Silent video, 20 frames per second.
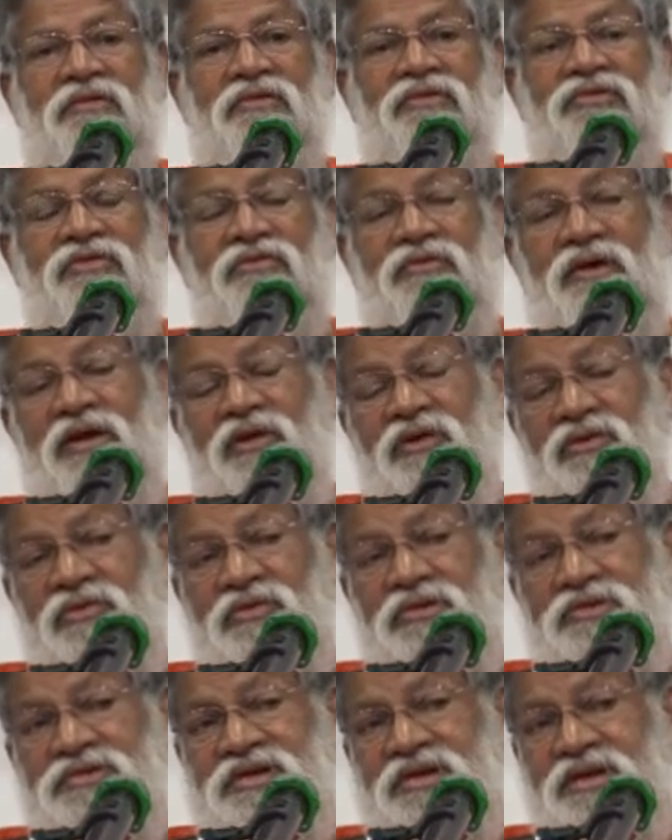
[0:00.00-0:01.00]
So when
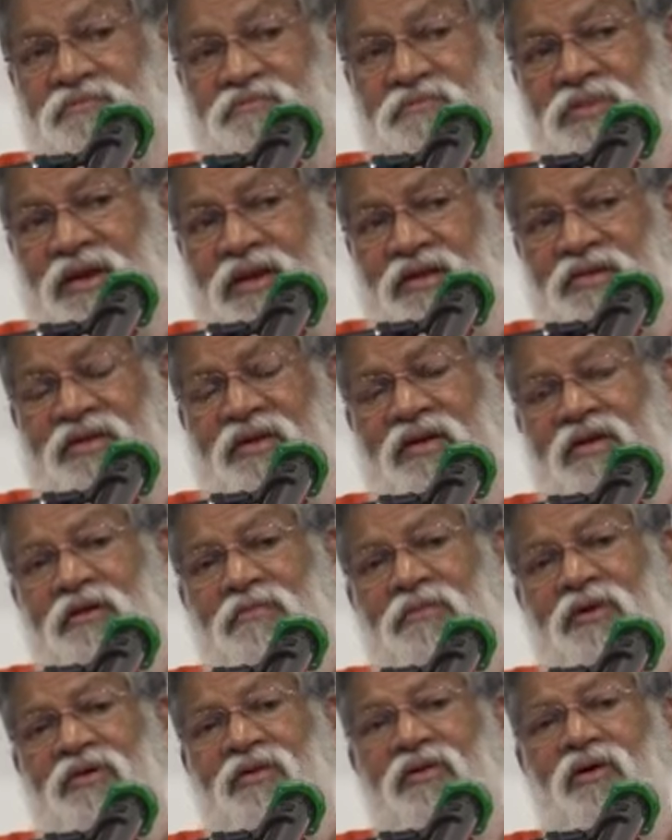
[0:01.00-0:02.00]
you deeply think
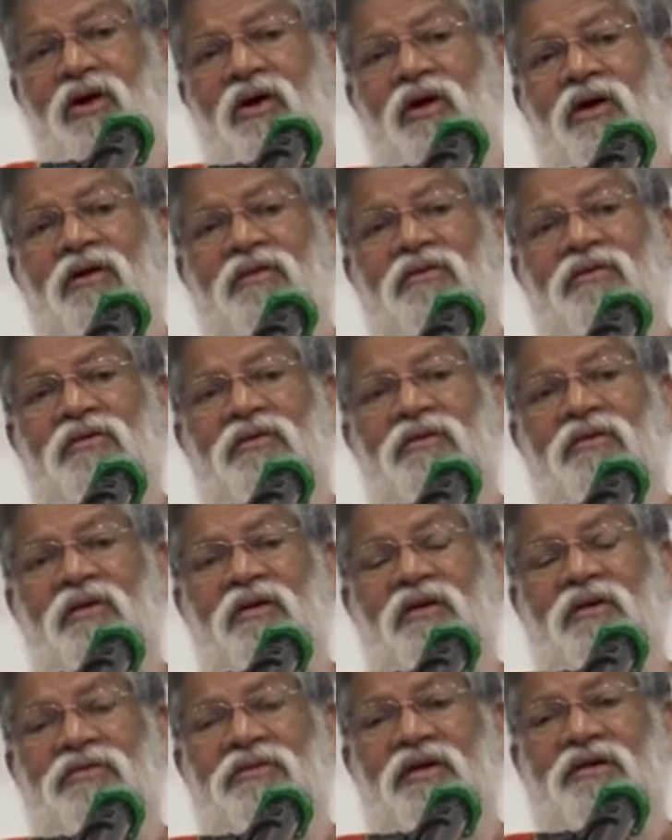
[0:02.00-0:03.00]
about God,
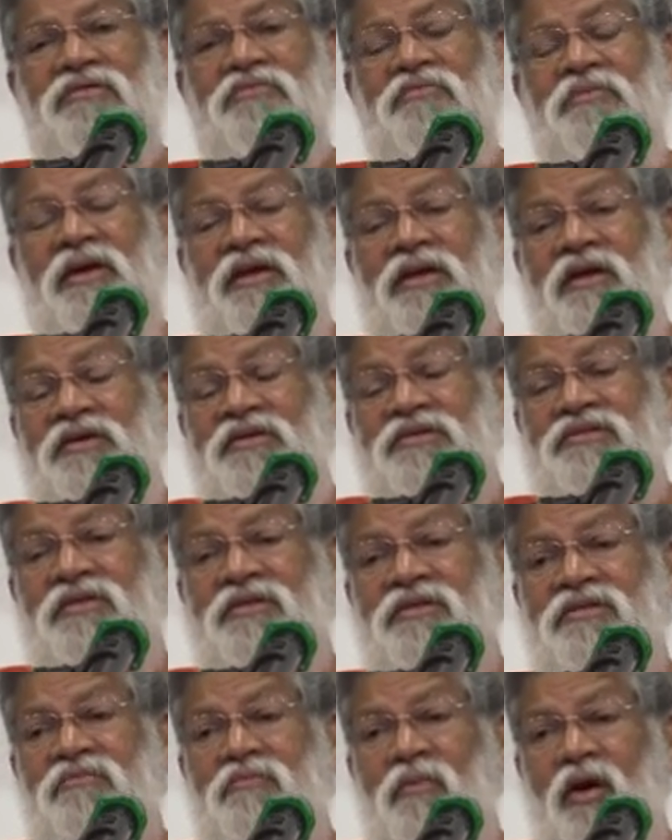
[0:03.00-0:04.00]
the experience
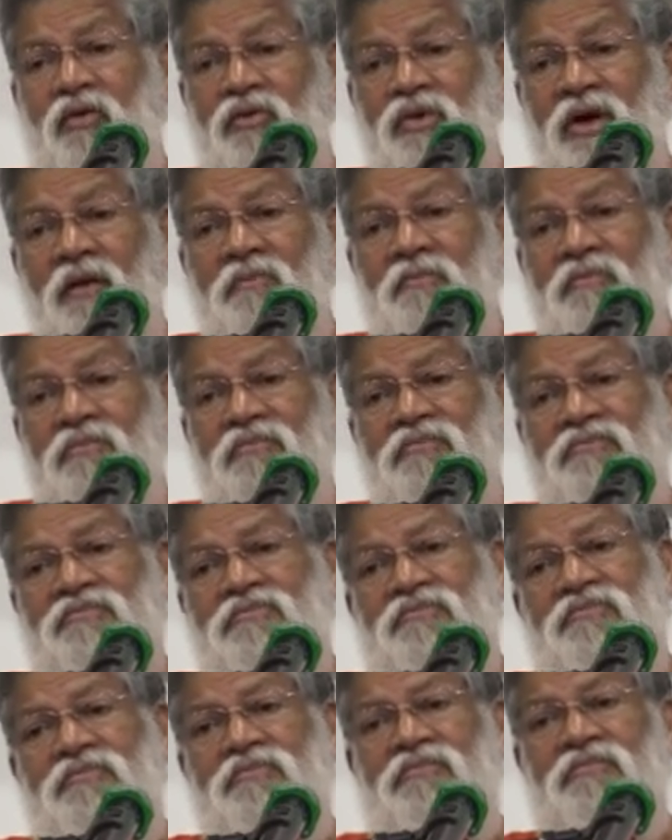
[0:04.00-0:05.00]
is maunam.
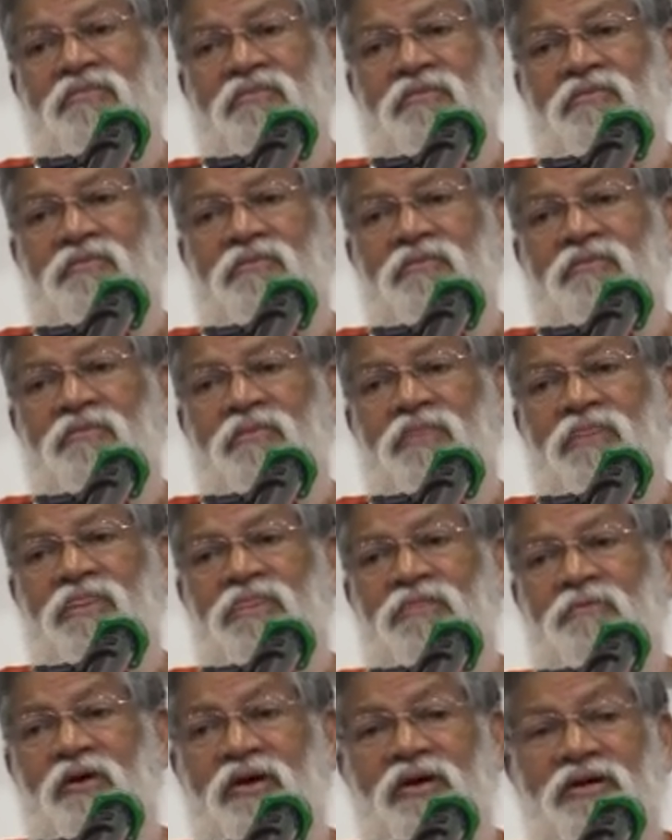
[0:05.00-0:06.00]

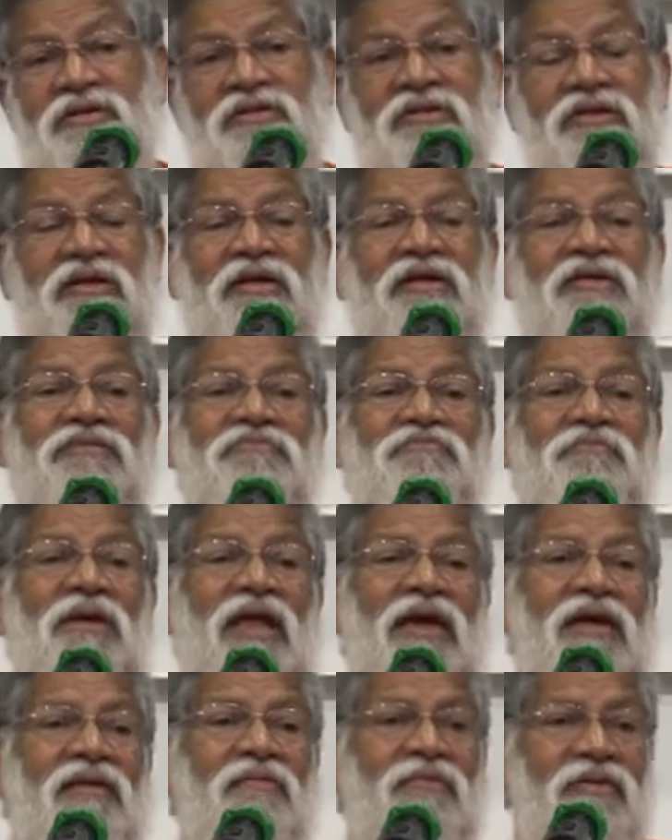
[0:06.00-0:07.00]
Because it's
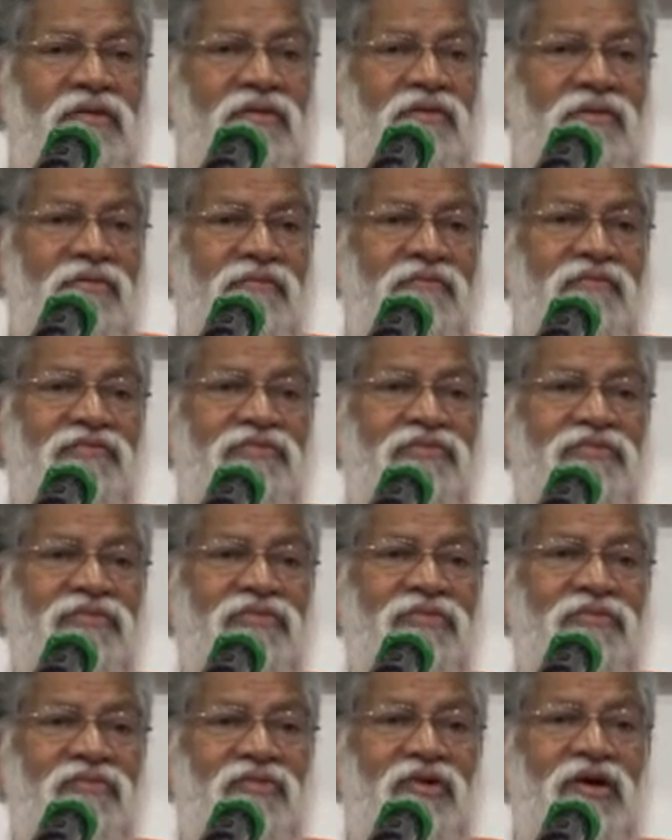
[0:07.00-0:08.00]
inexplicable.
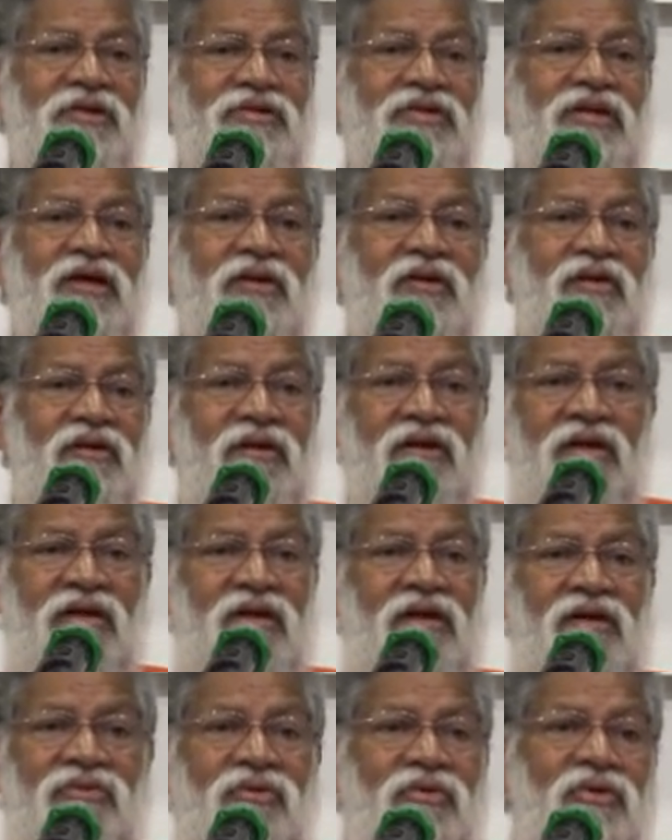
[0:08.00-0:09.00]
Words cannot.
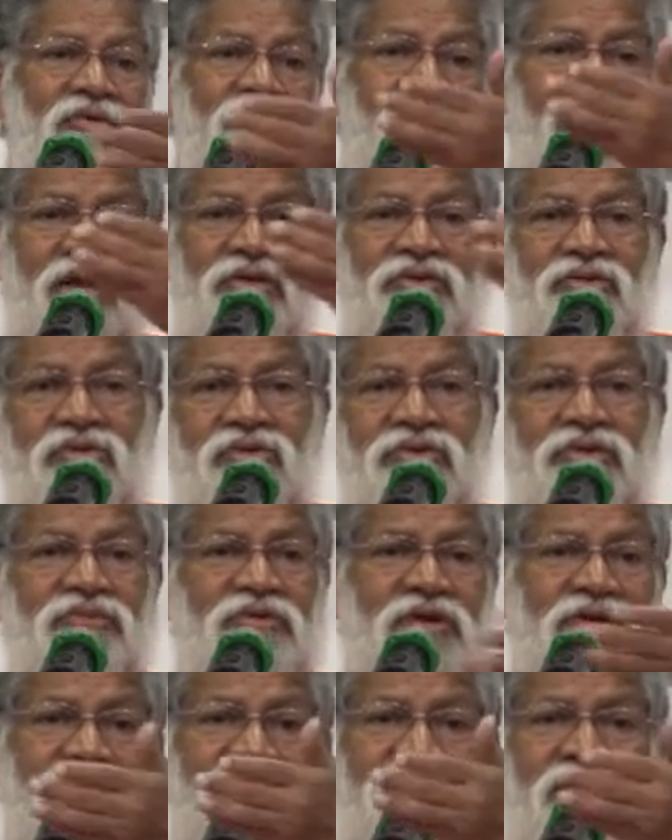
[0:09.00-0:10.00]
Yado vajo
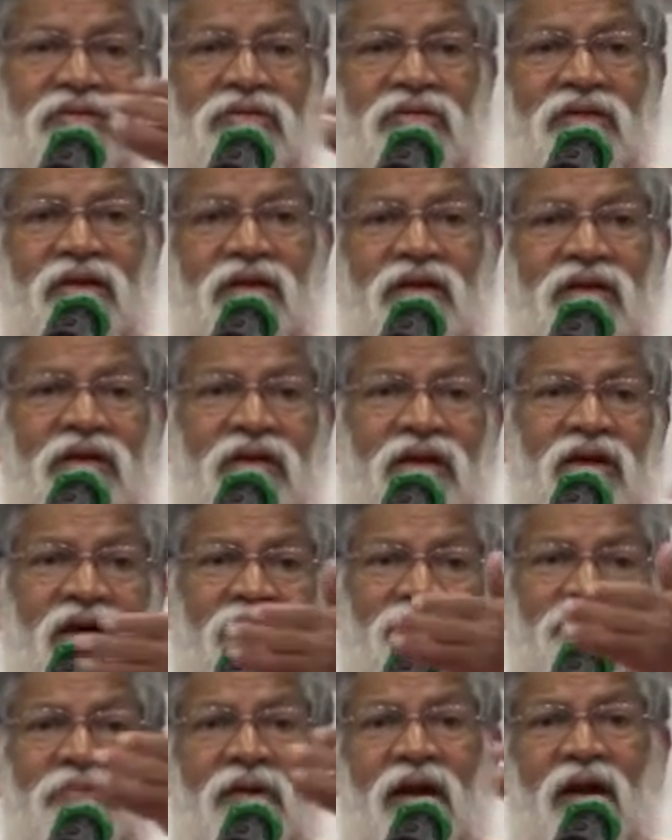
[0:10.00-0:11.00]
nivartande
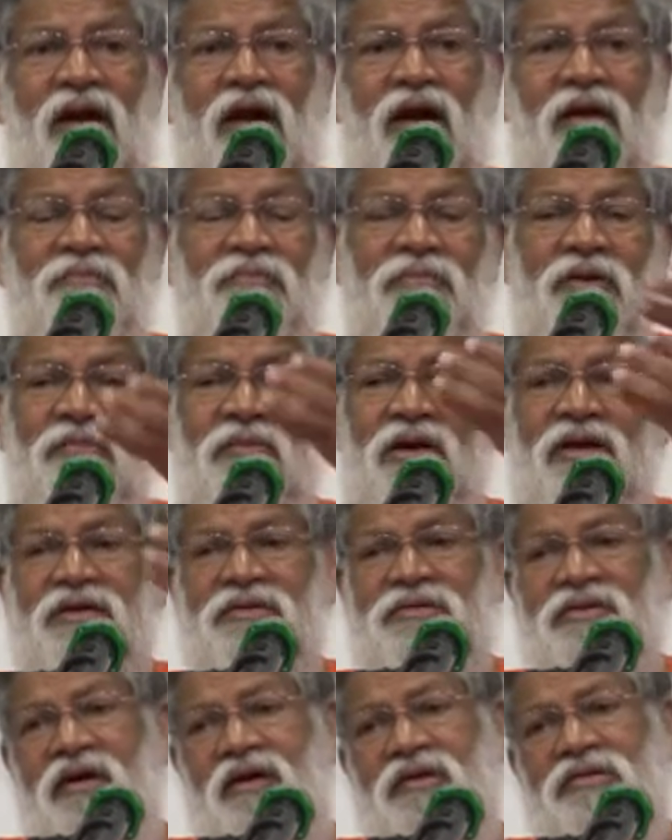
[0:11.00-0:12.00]
apraapya
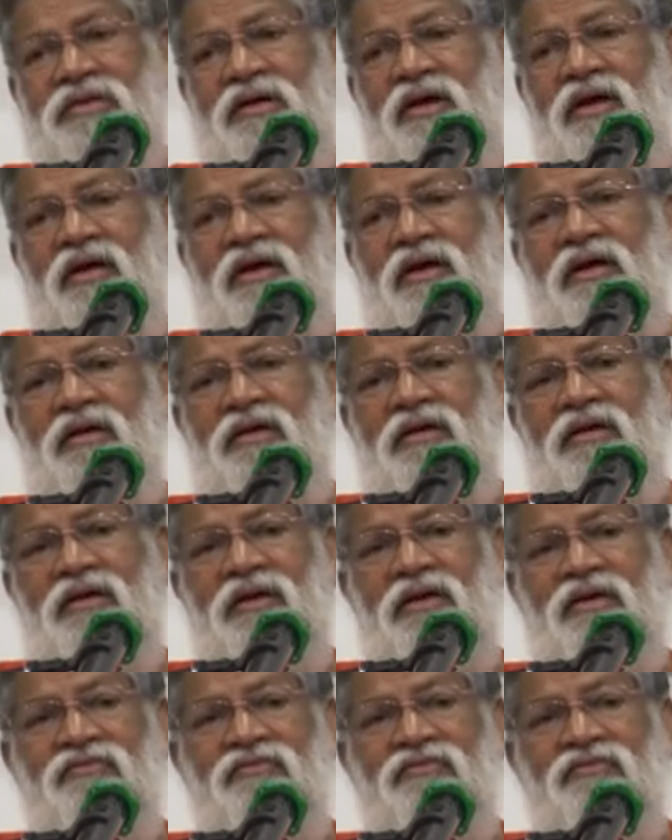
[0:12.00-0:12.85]
manasa saha.